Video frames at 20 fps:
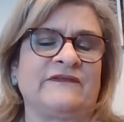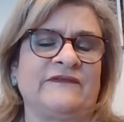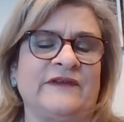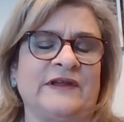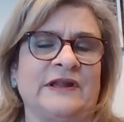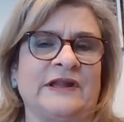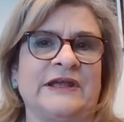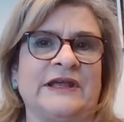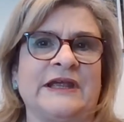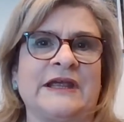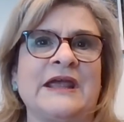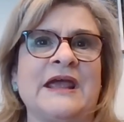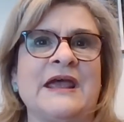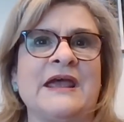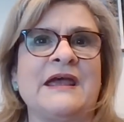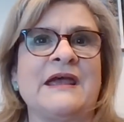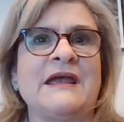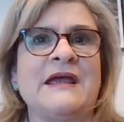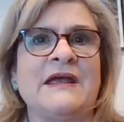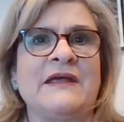They're feeling
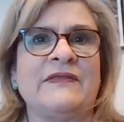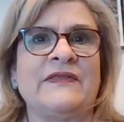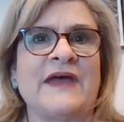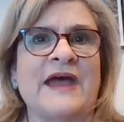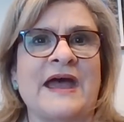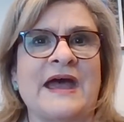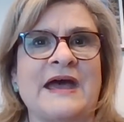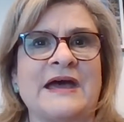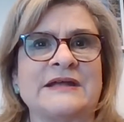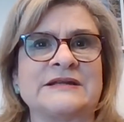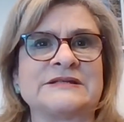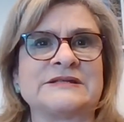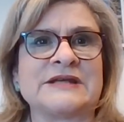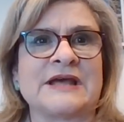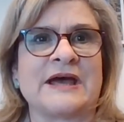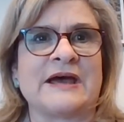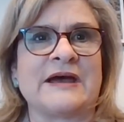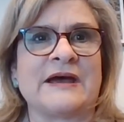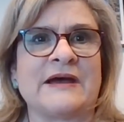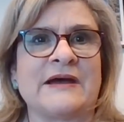that
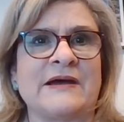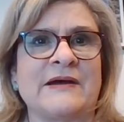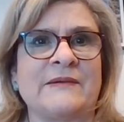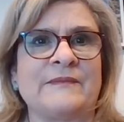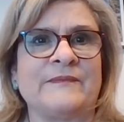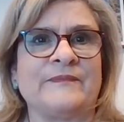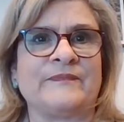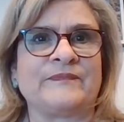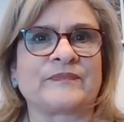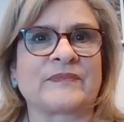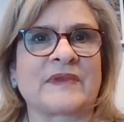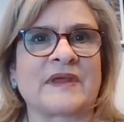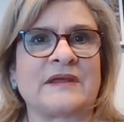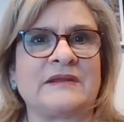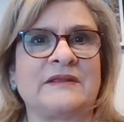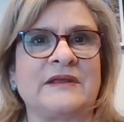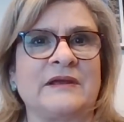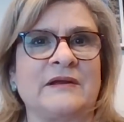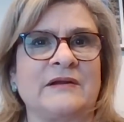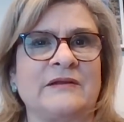
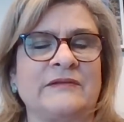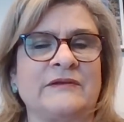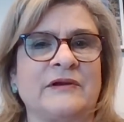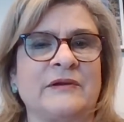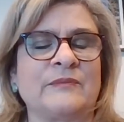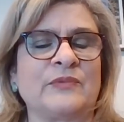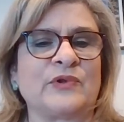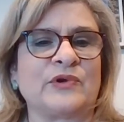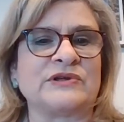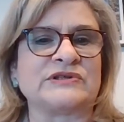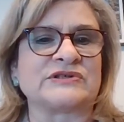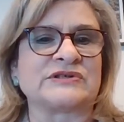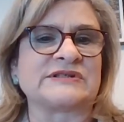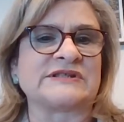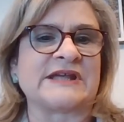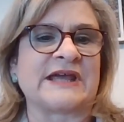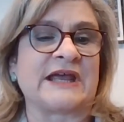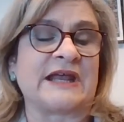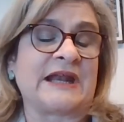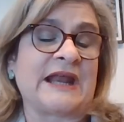their employees are
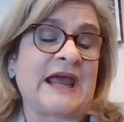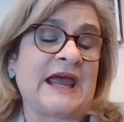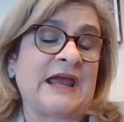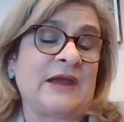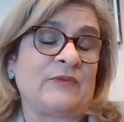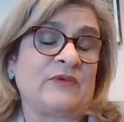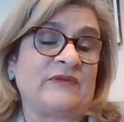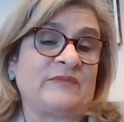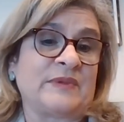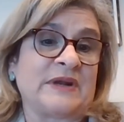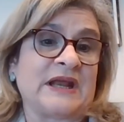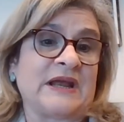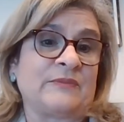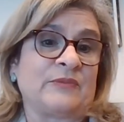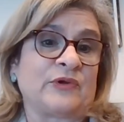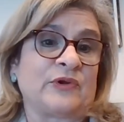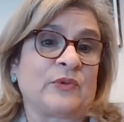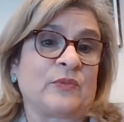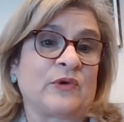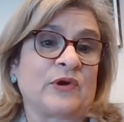saying, hey, we've been
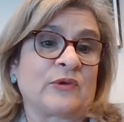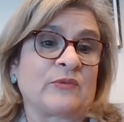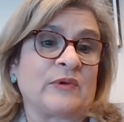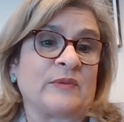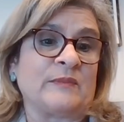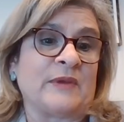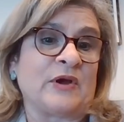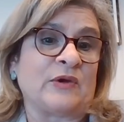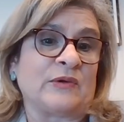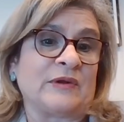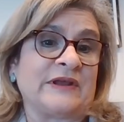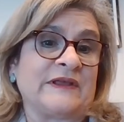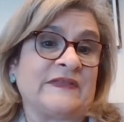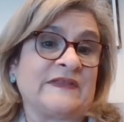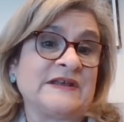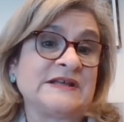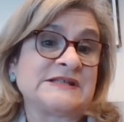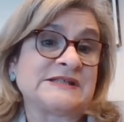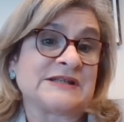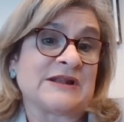able to work remotely
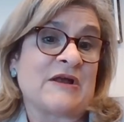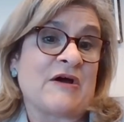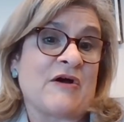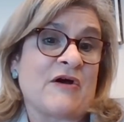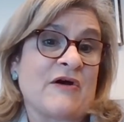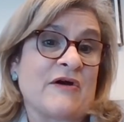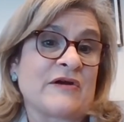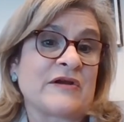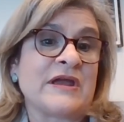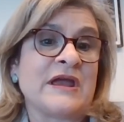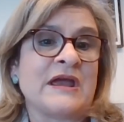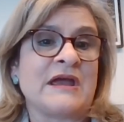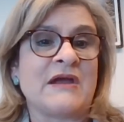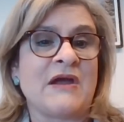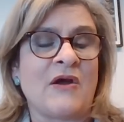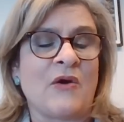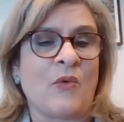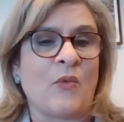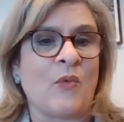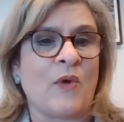this long.
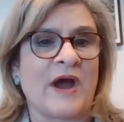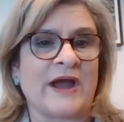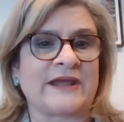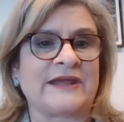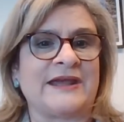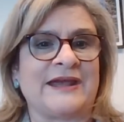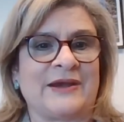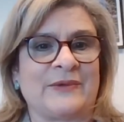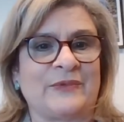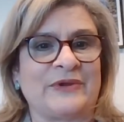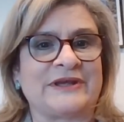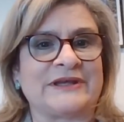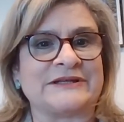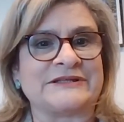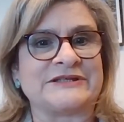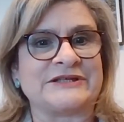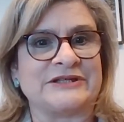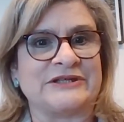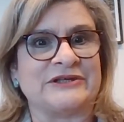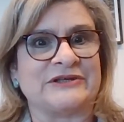Why can't we
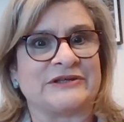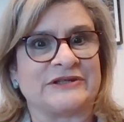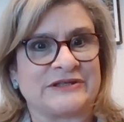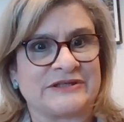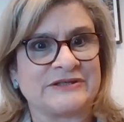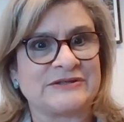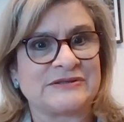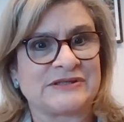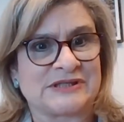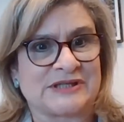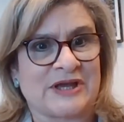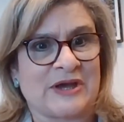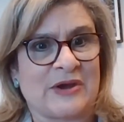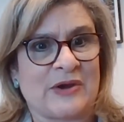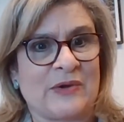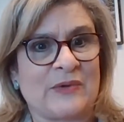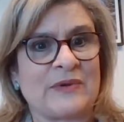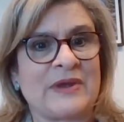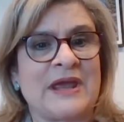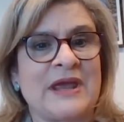continue to do
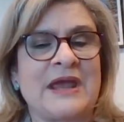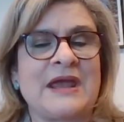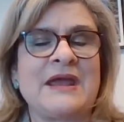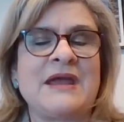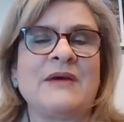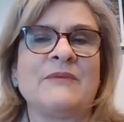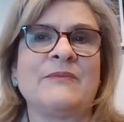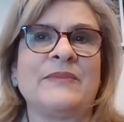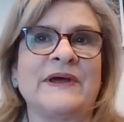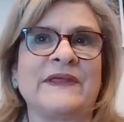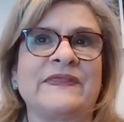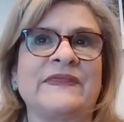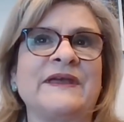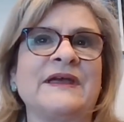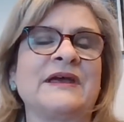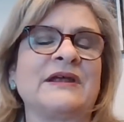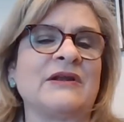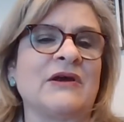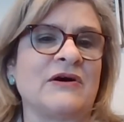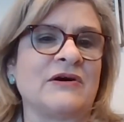so? But
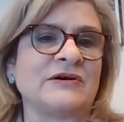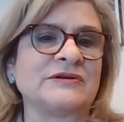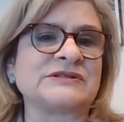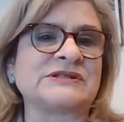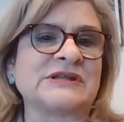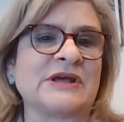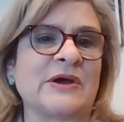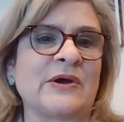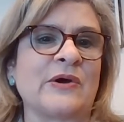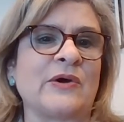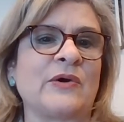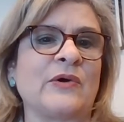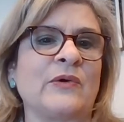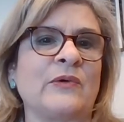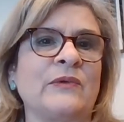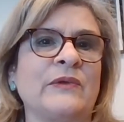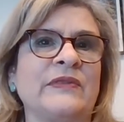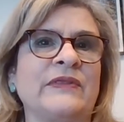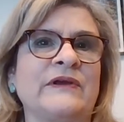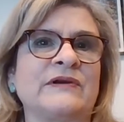then
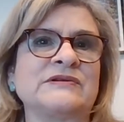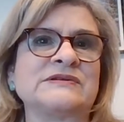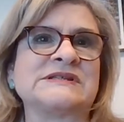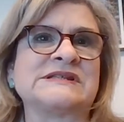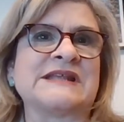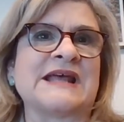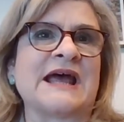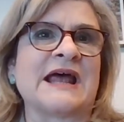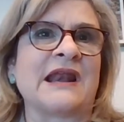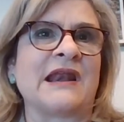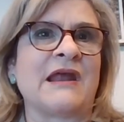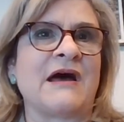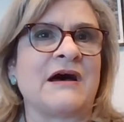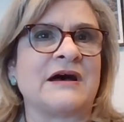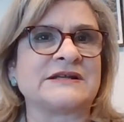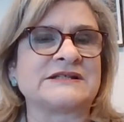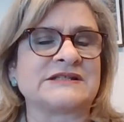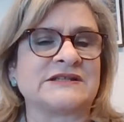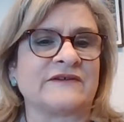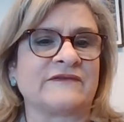also there's that
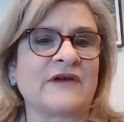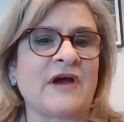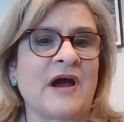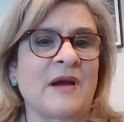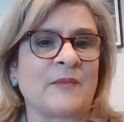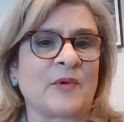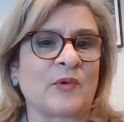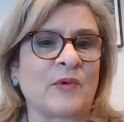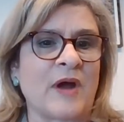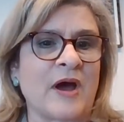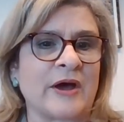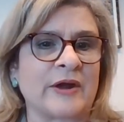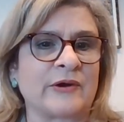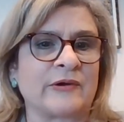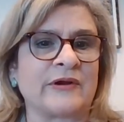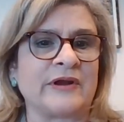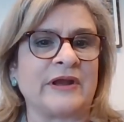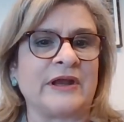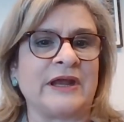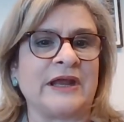loss of
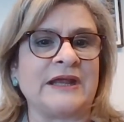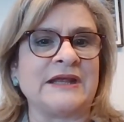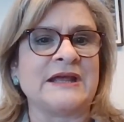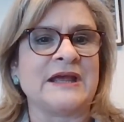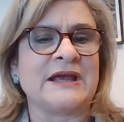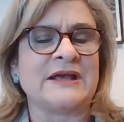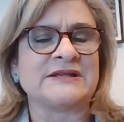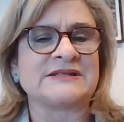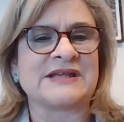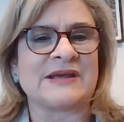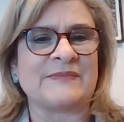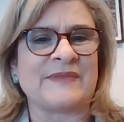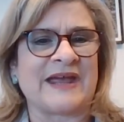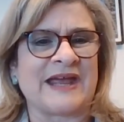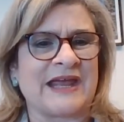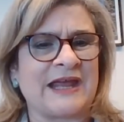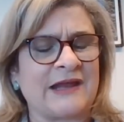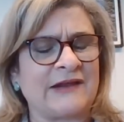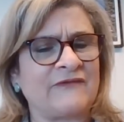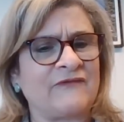camaraderie, some of
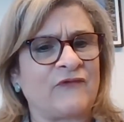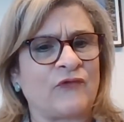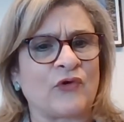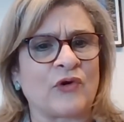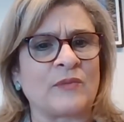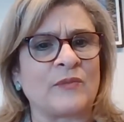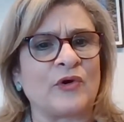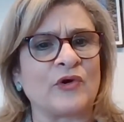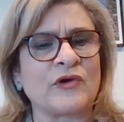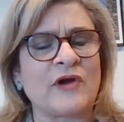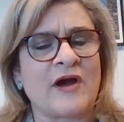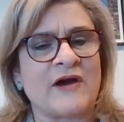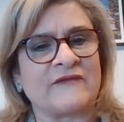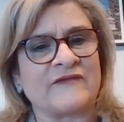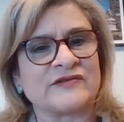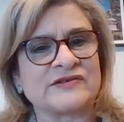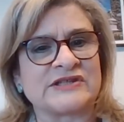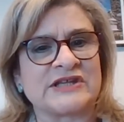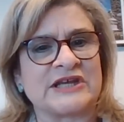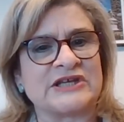that informal
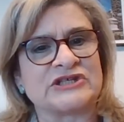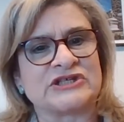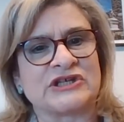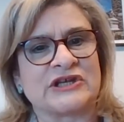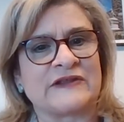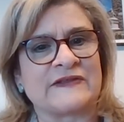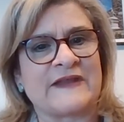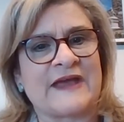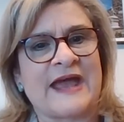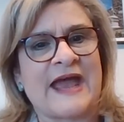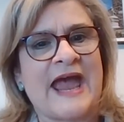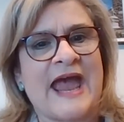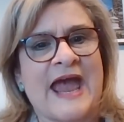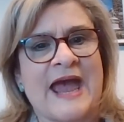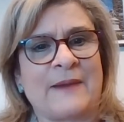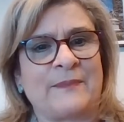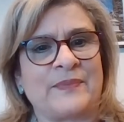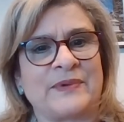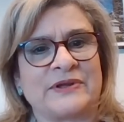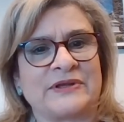conversation that
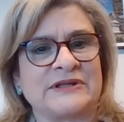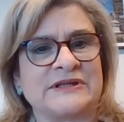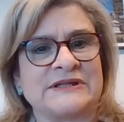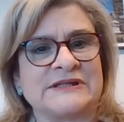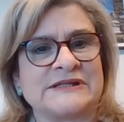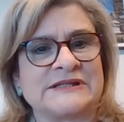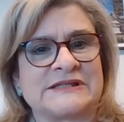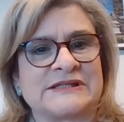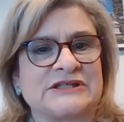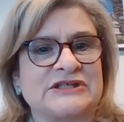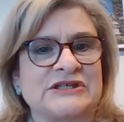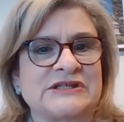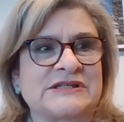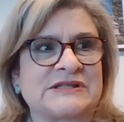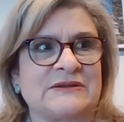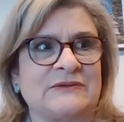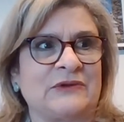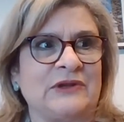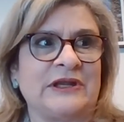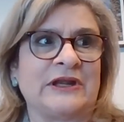happens
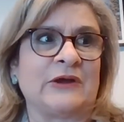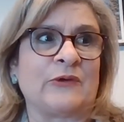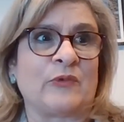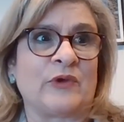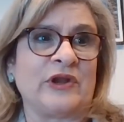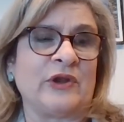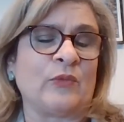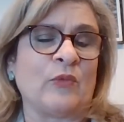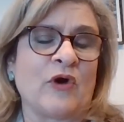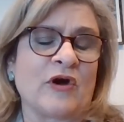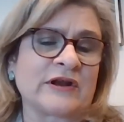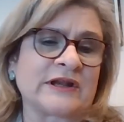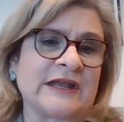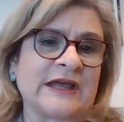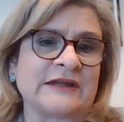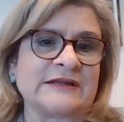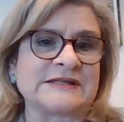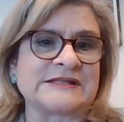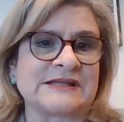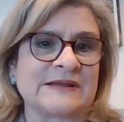just, when you walk
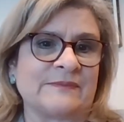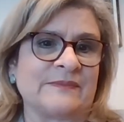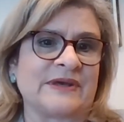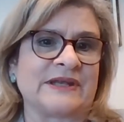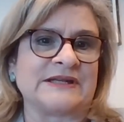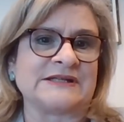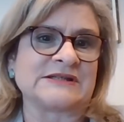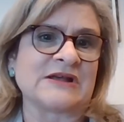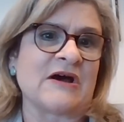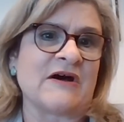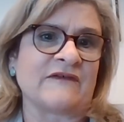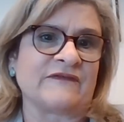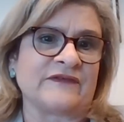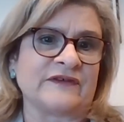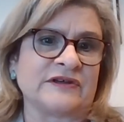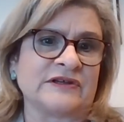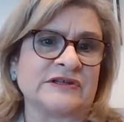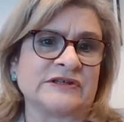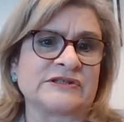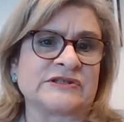down to somebody's
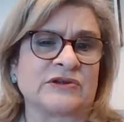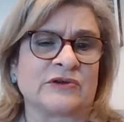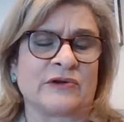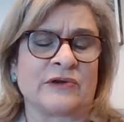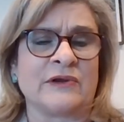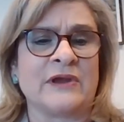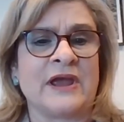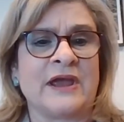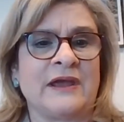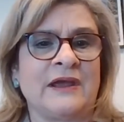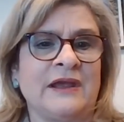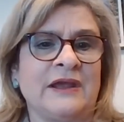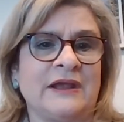office or,